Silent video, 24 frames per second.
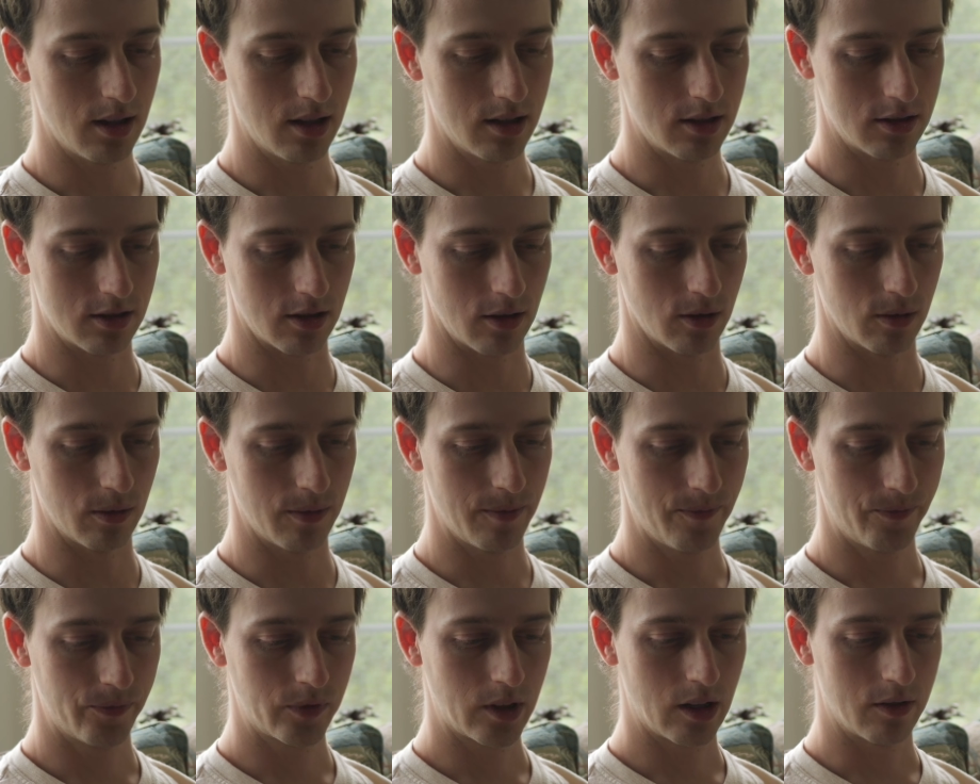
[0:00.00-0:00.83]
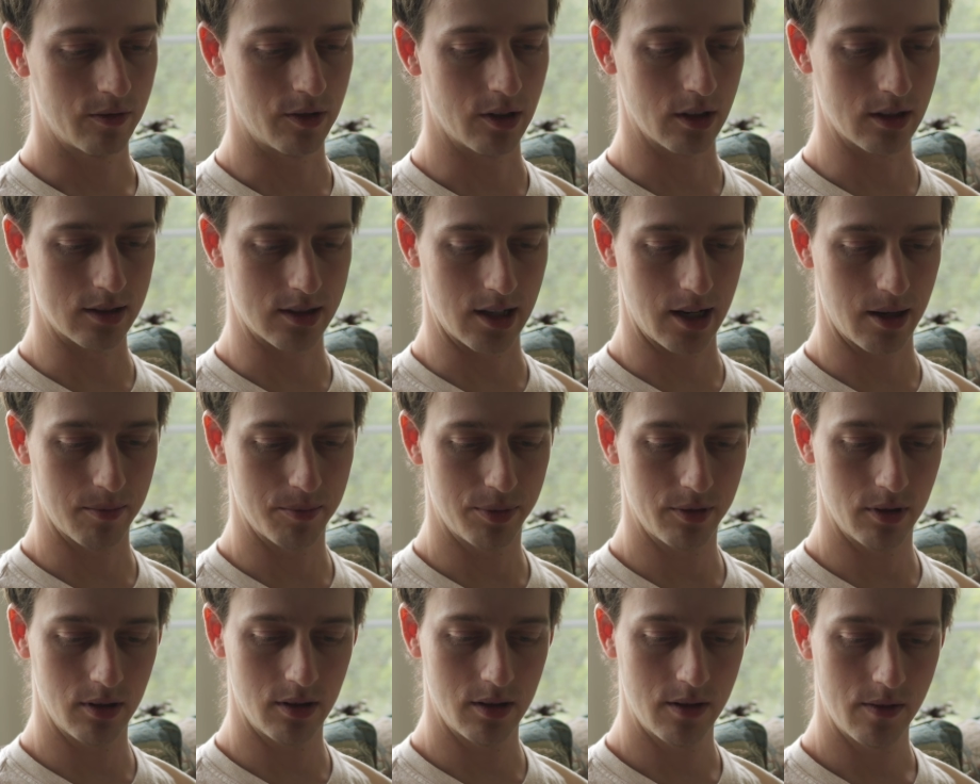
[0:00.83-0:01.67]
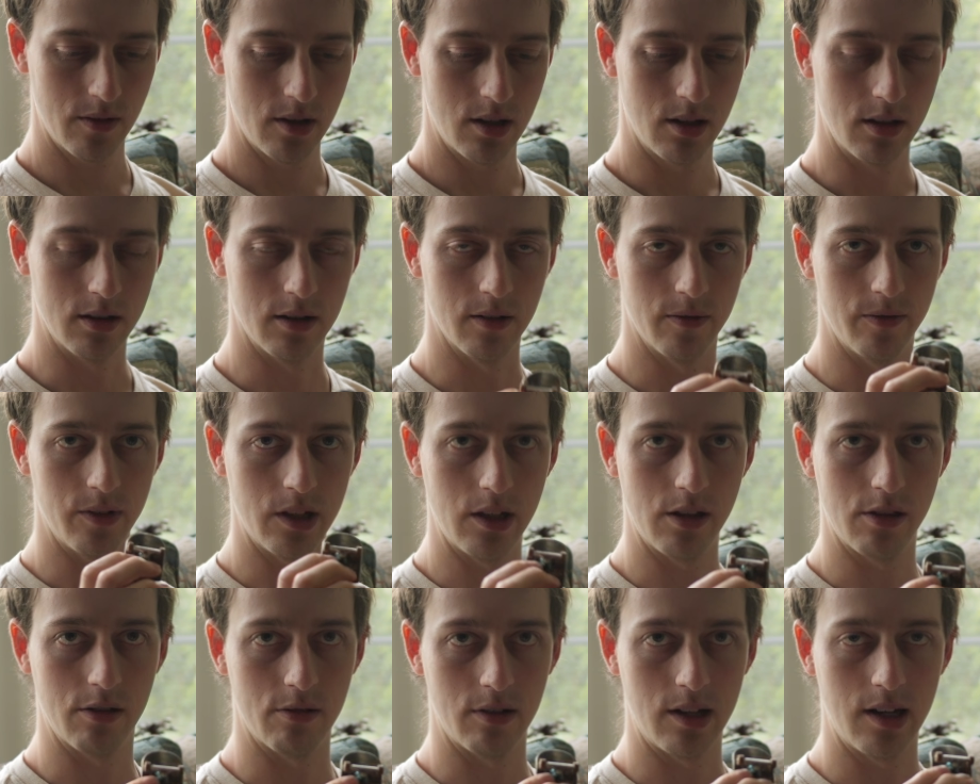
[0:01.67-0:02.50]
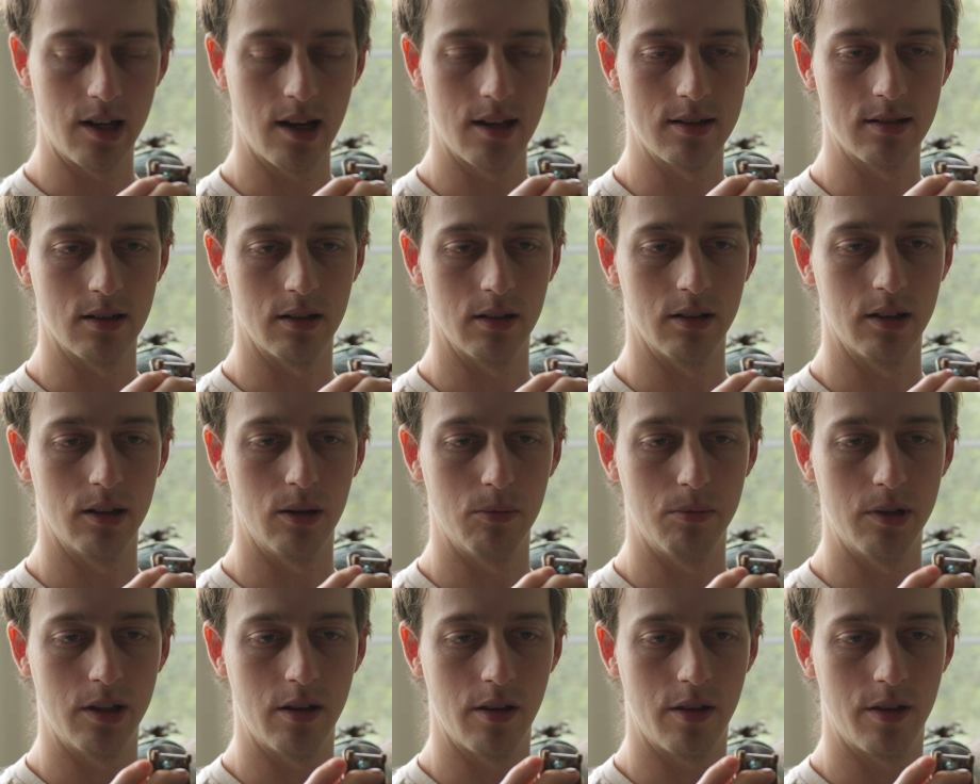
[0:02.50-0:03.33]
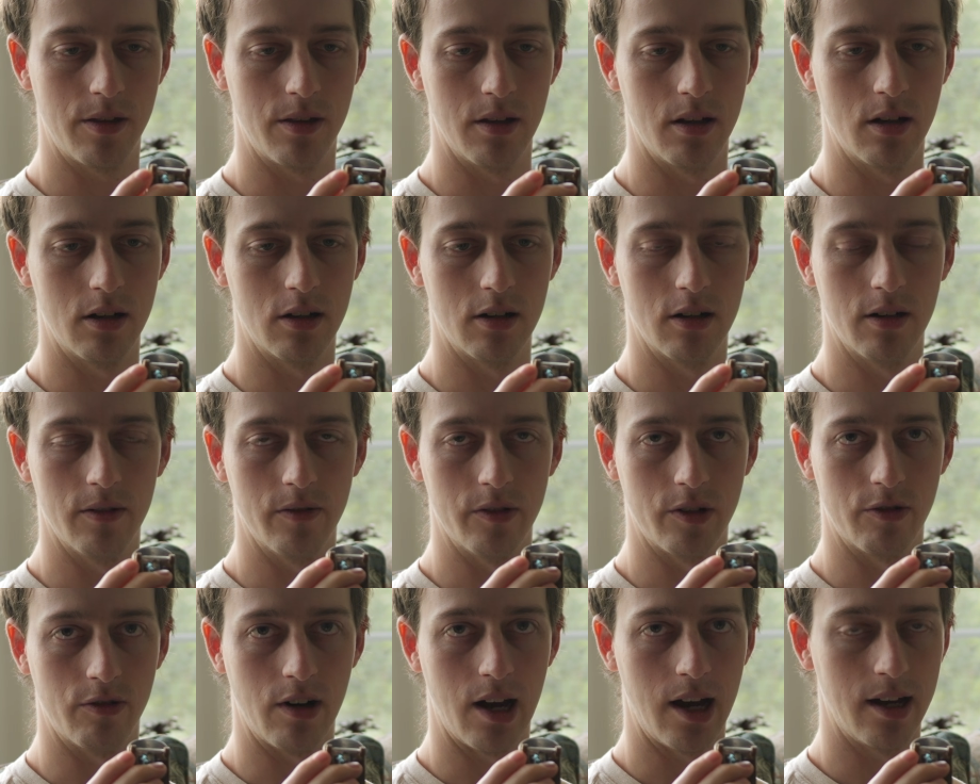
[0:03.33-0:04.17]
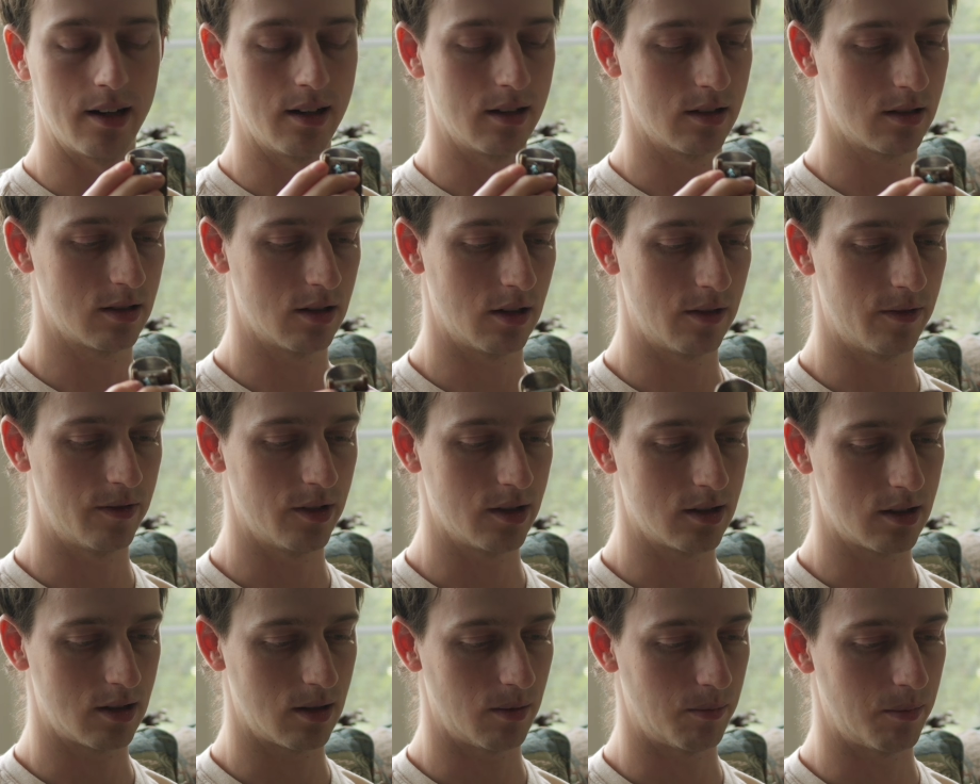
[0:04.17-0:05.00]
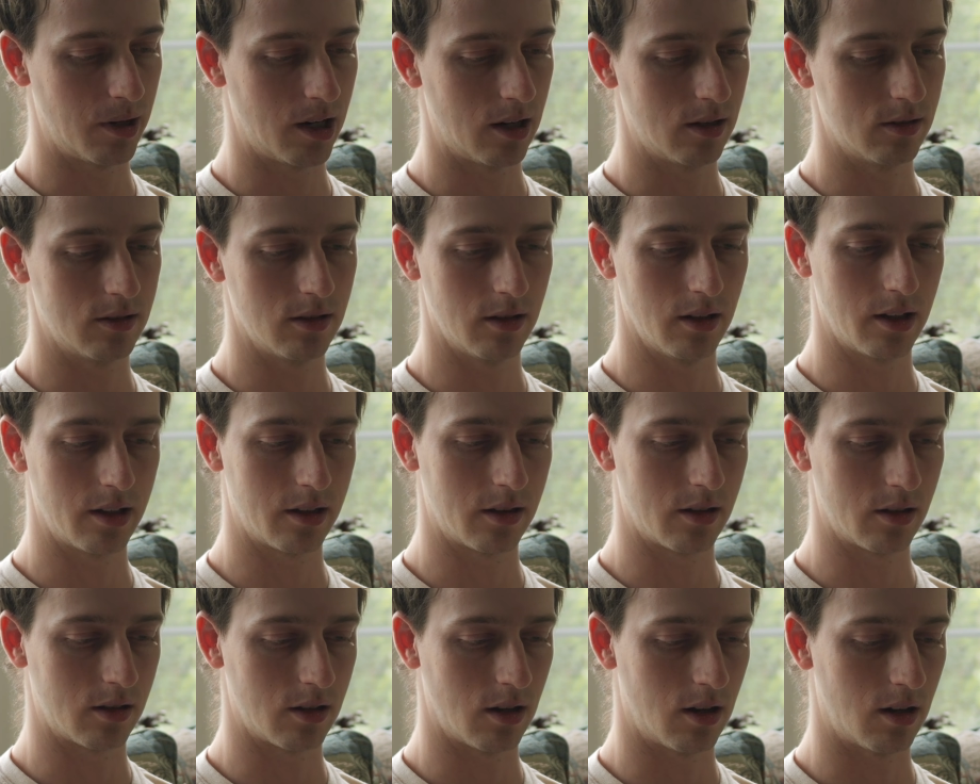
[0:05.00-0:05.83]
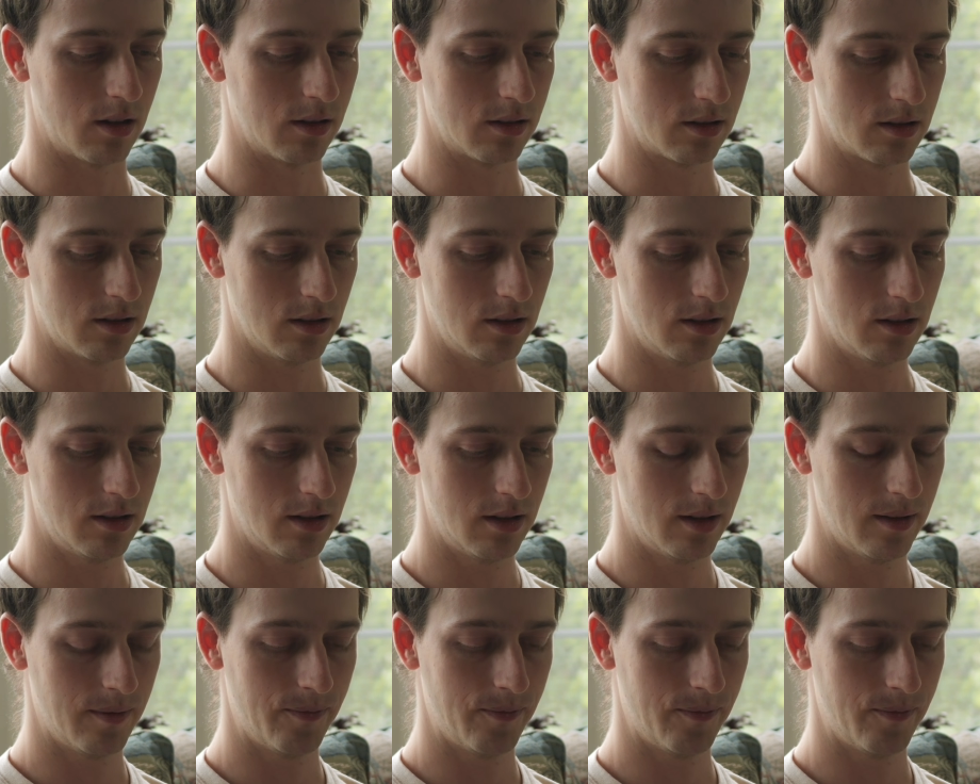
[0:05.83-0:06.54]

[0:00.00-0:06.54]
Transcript: So for example, the V3 has a little bit thinner of a riding surface compared to like the conical,